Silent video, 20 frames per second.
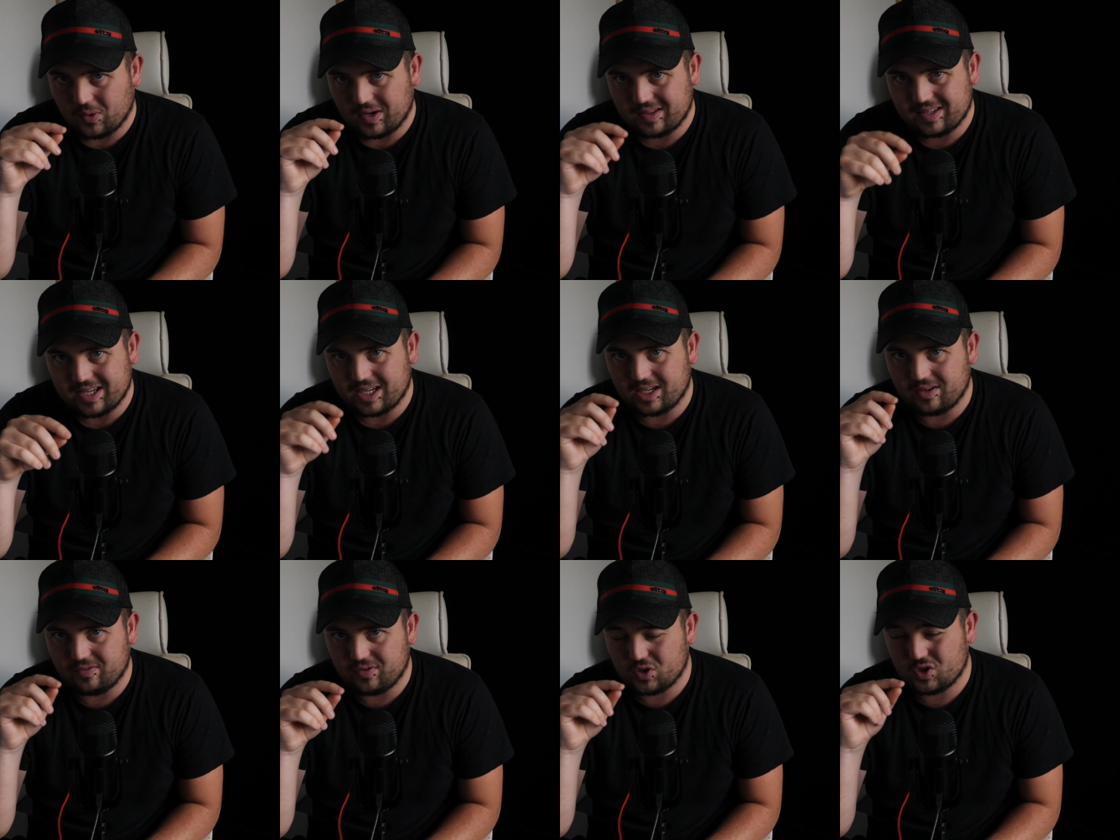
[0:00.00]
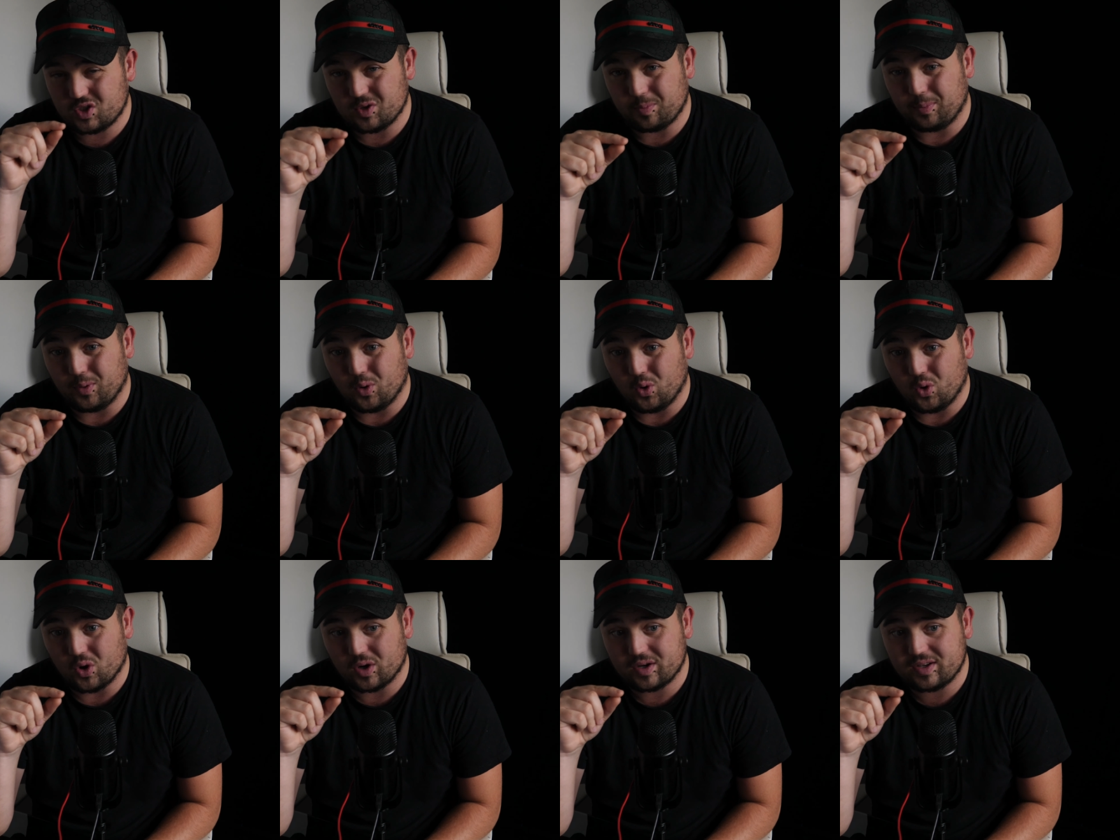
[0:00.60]
I want to thank you for your
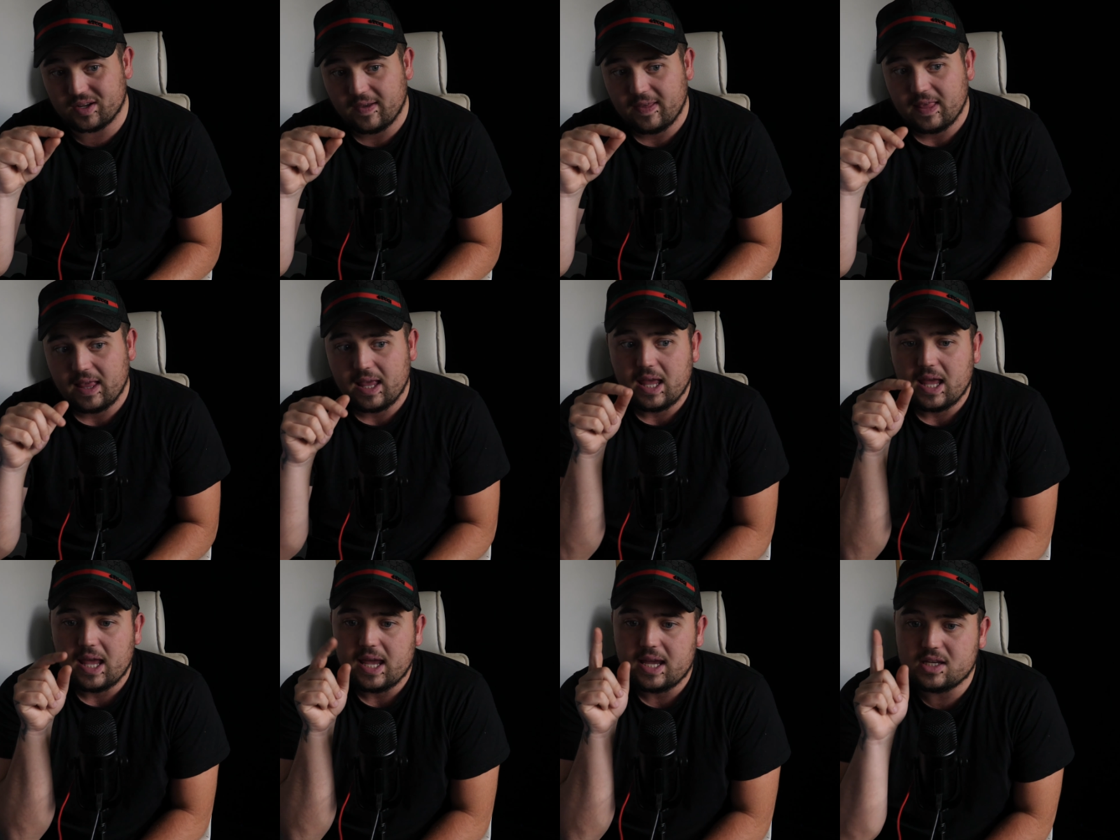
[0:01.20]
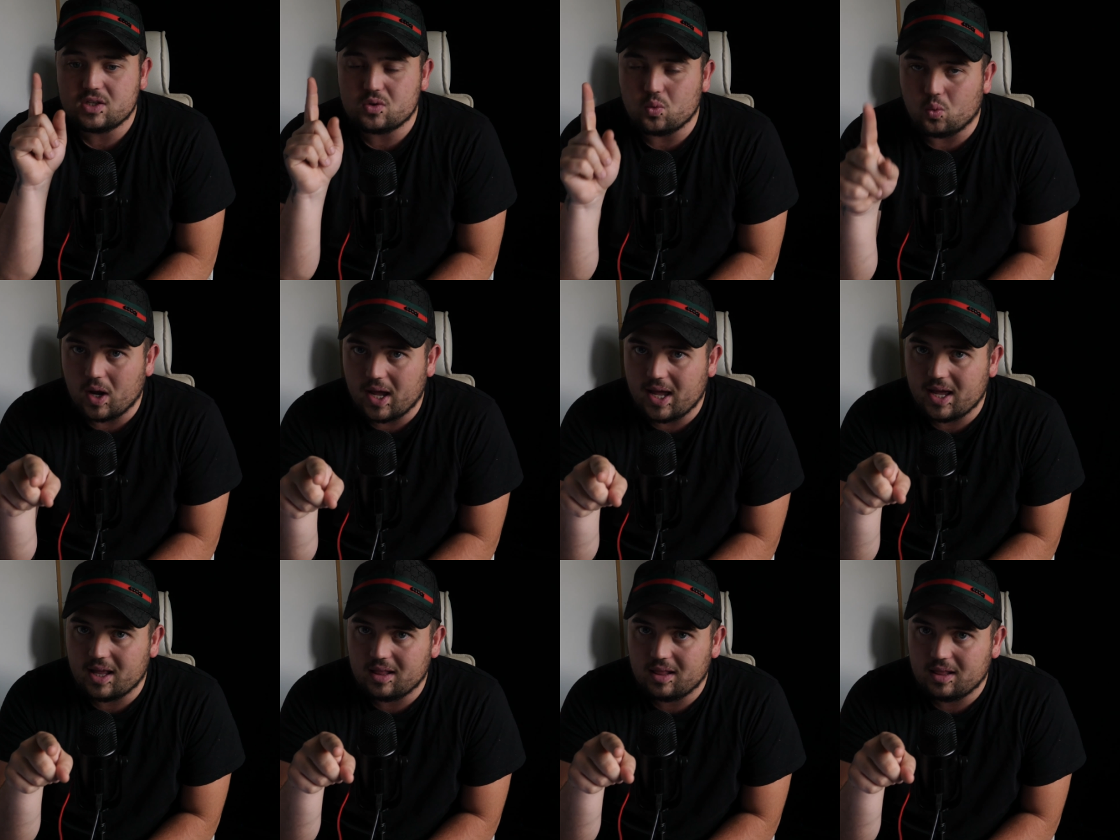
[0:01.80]
support as
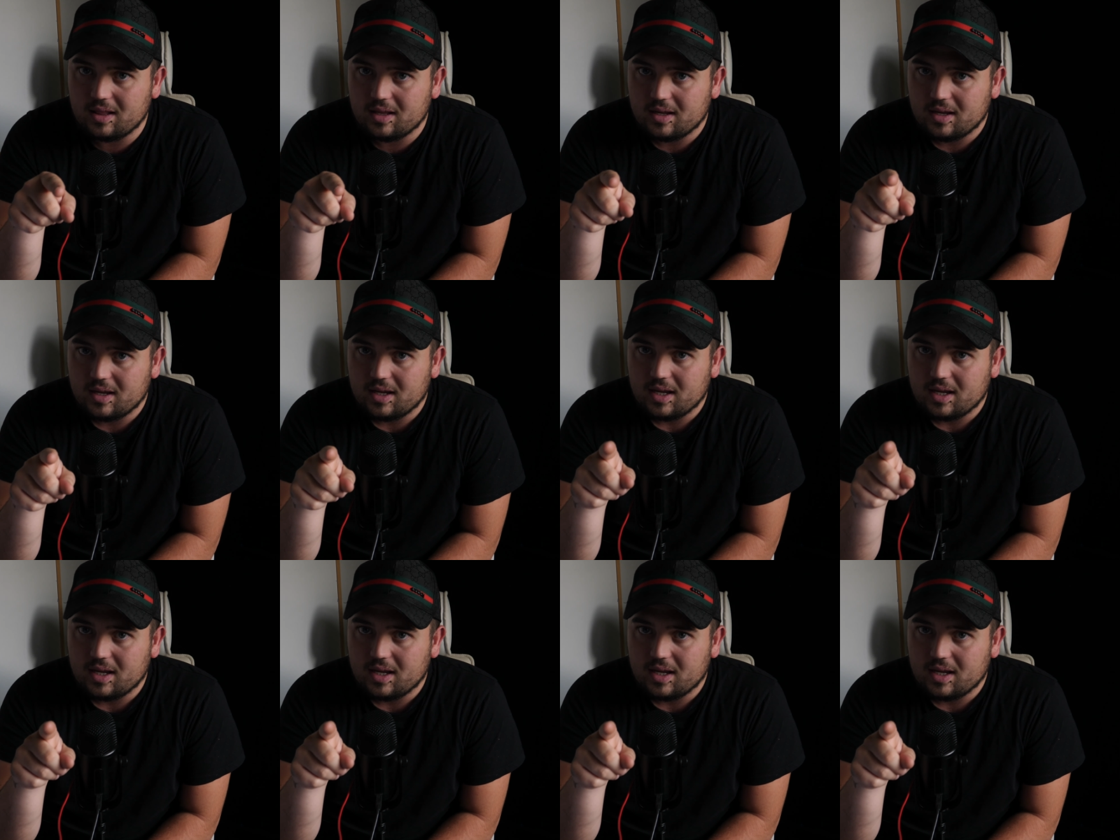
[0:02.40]
well.